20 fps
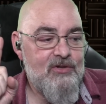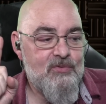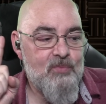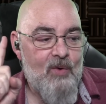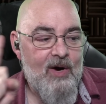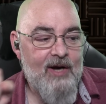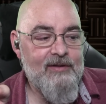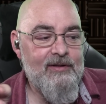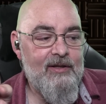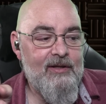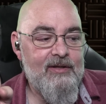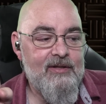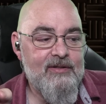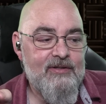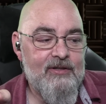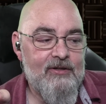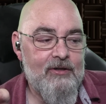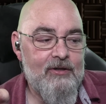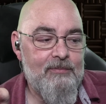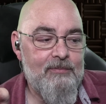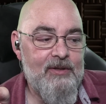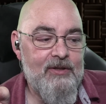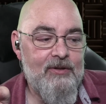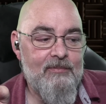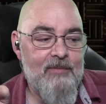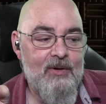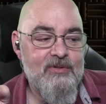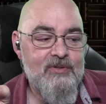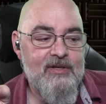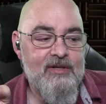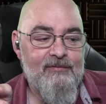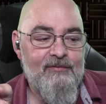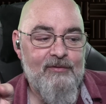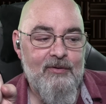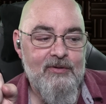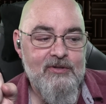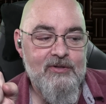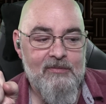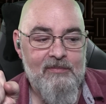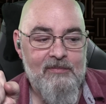widely considered to be the most influential